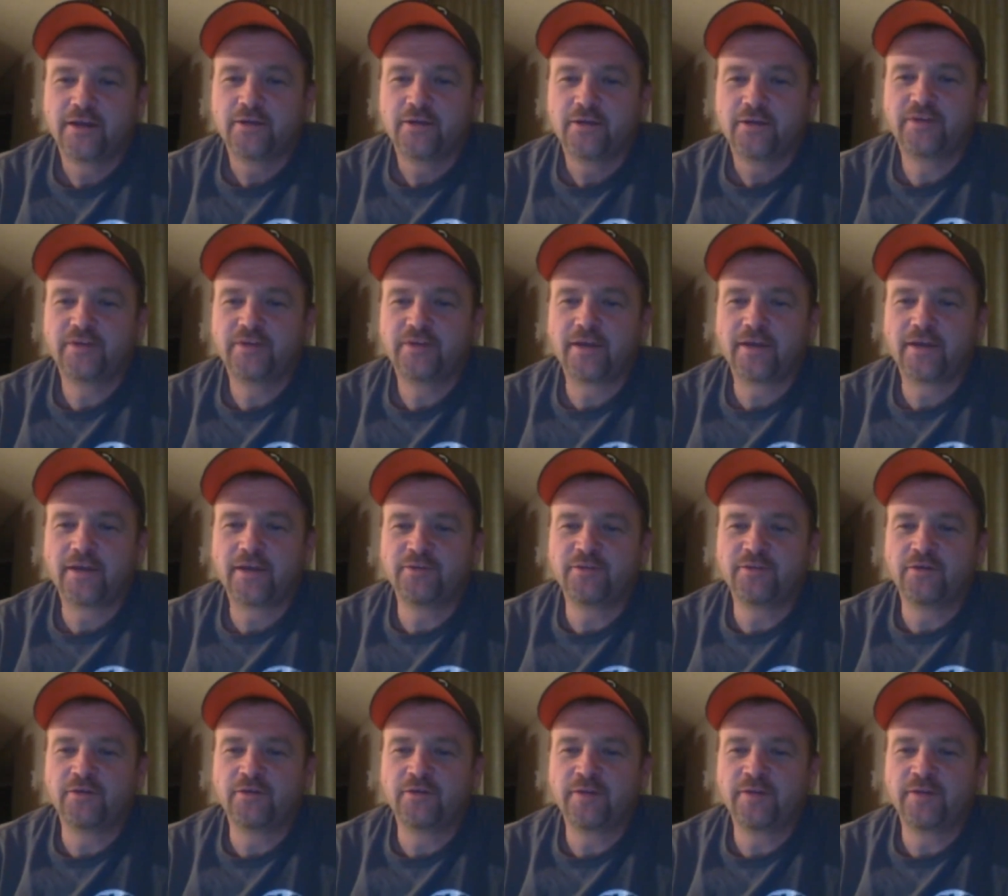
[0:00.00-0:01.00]
What time
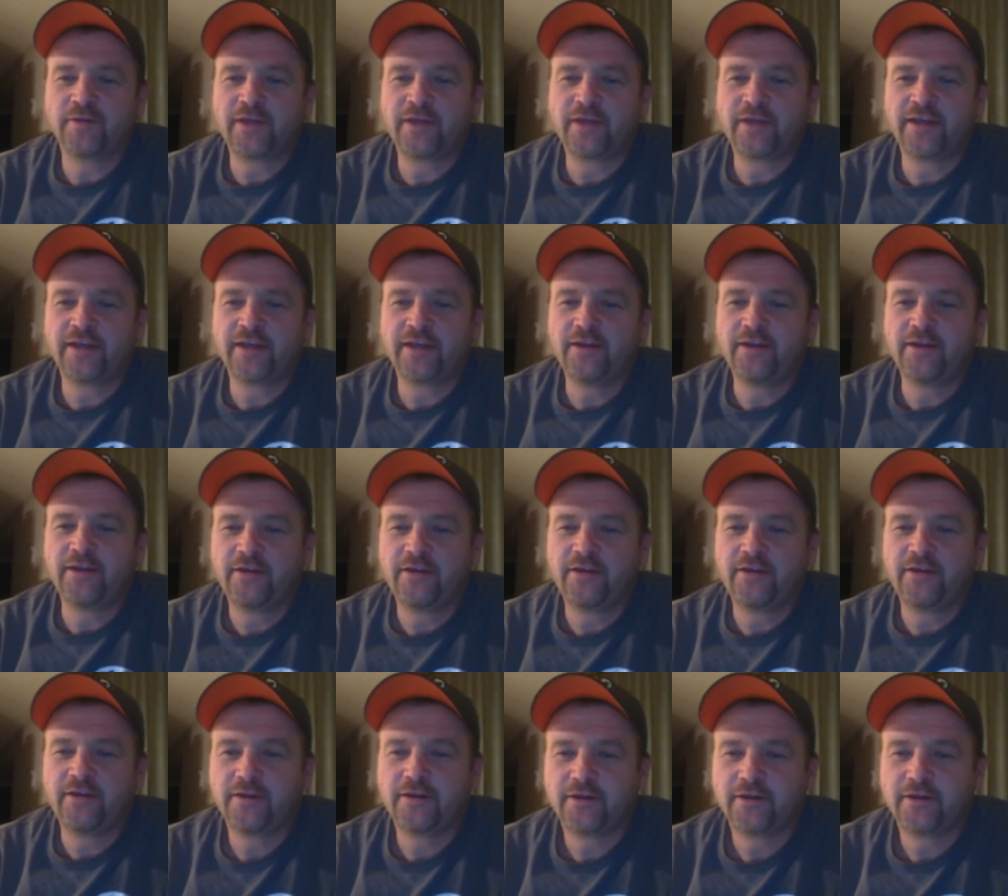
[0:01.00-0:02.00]
zone am I in?
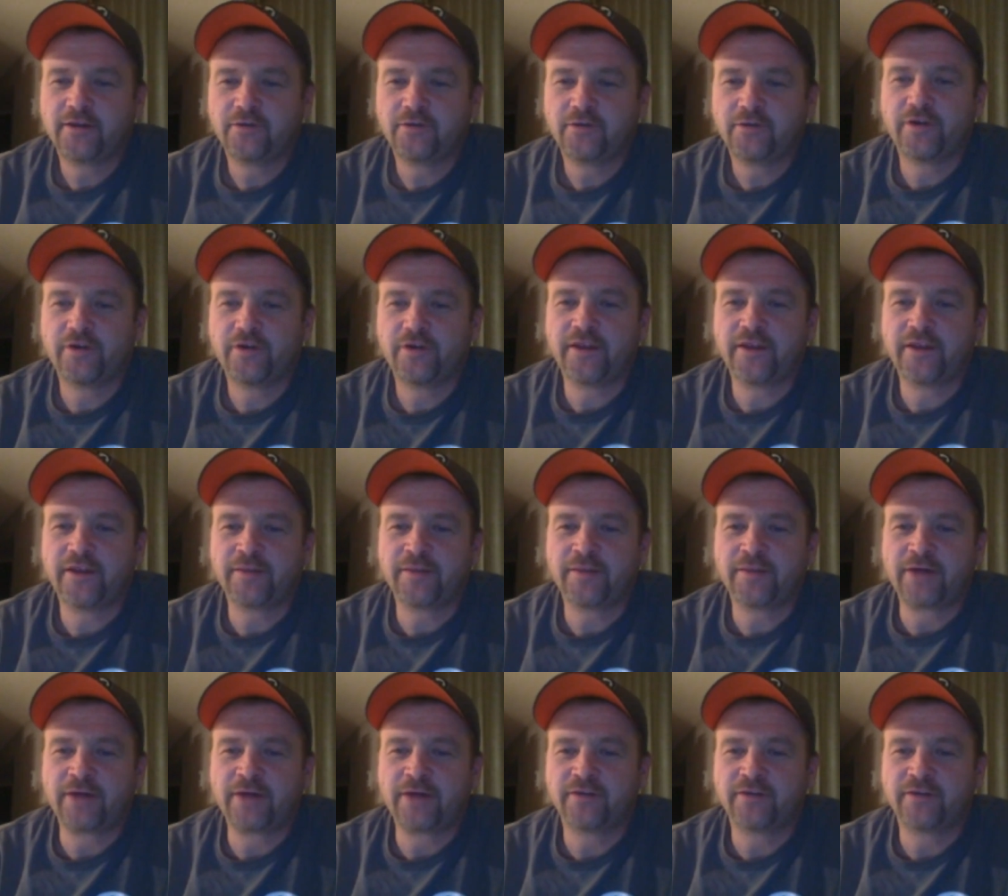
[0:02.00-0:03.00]
We're in the
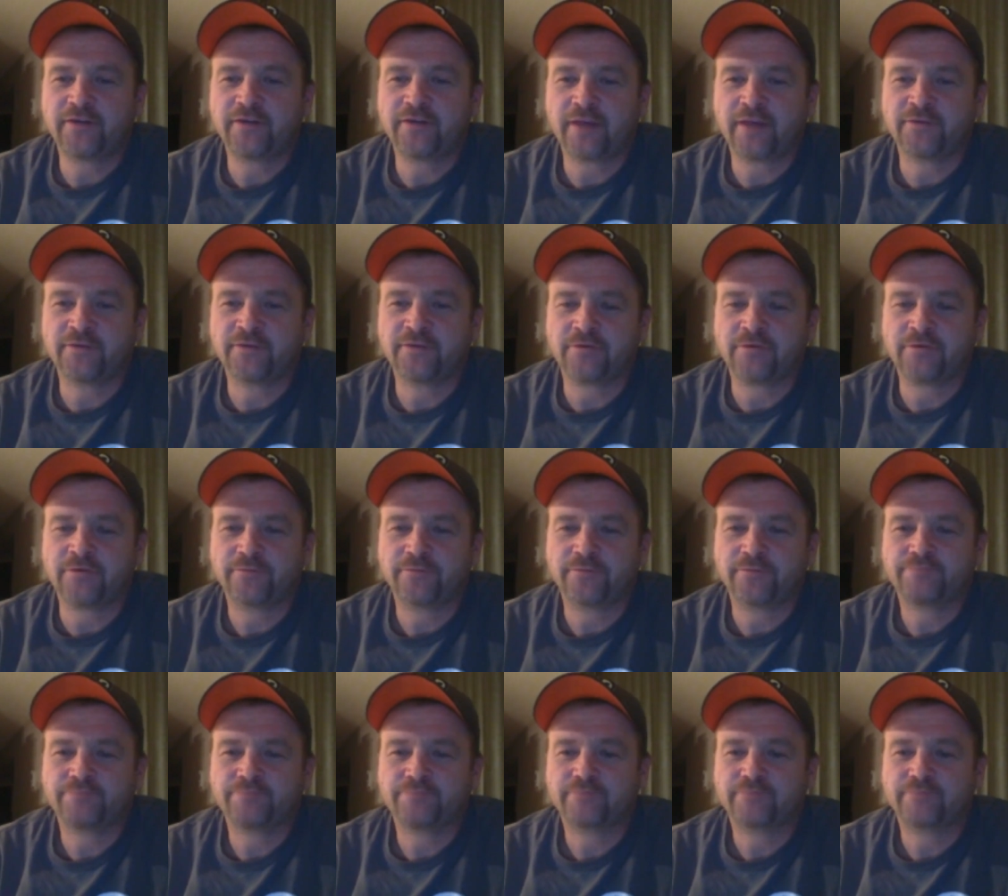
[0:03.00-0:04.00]
mountain time zone.
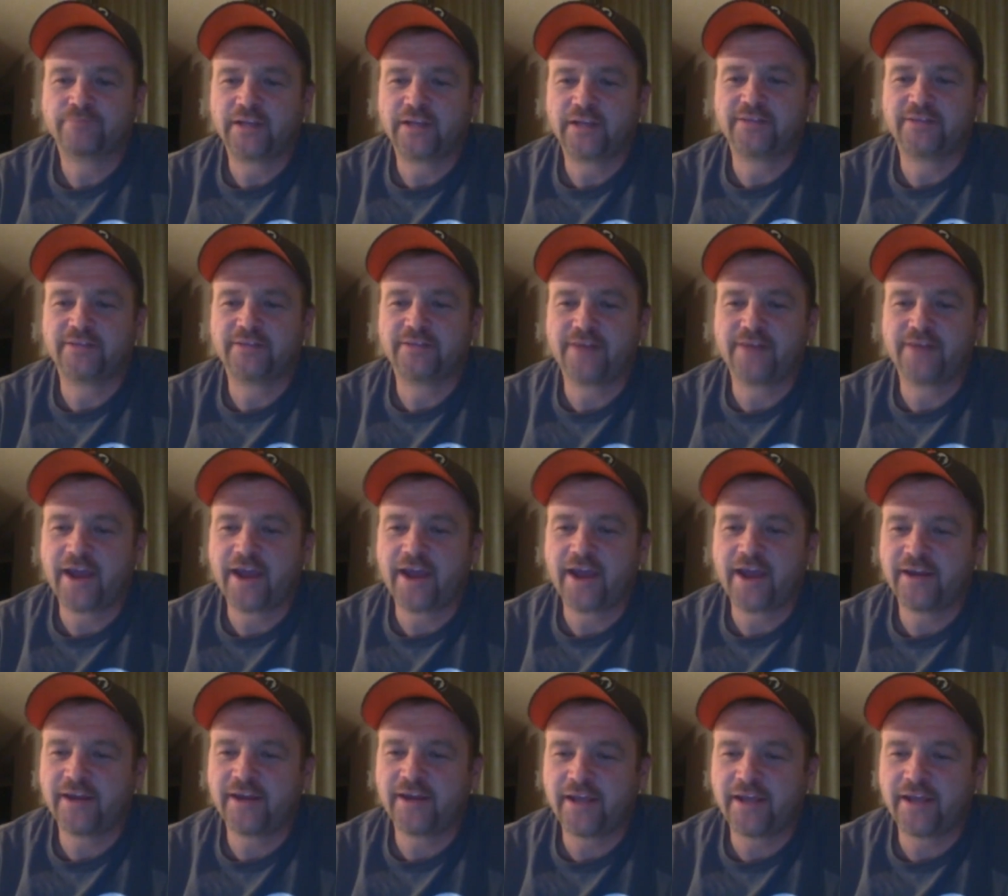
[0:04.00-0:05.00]
It's
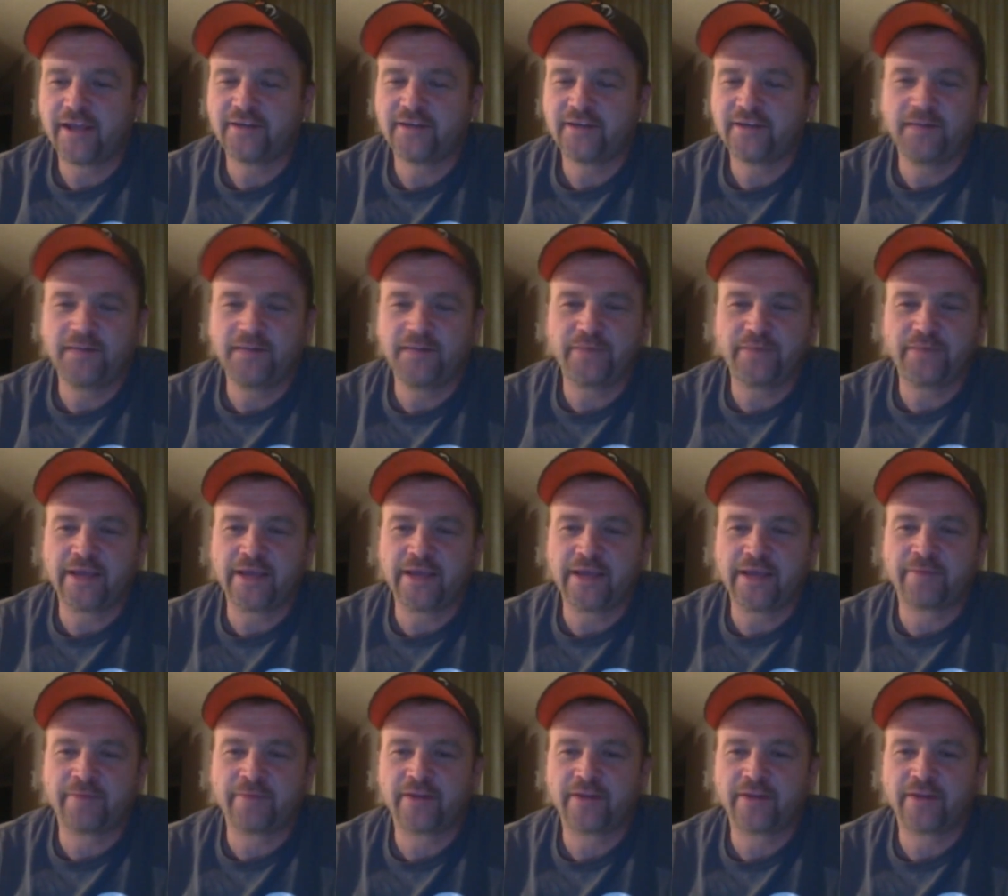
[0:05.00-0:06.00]
9:18
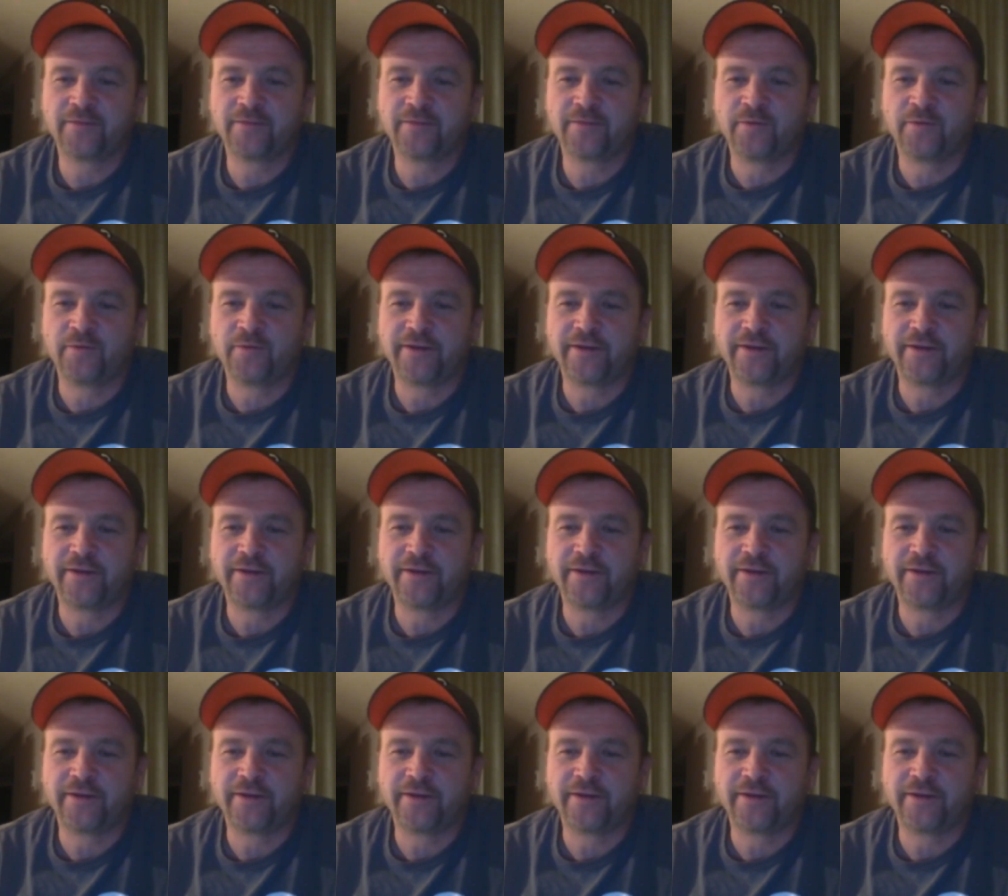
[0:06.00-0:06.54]
p.m. at the moment.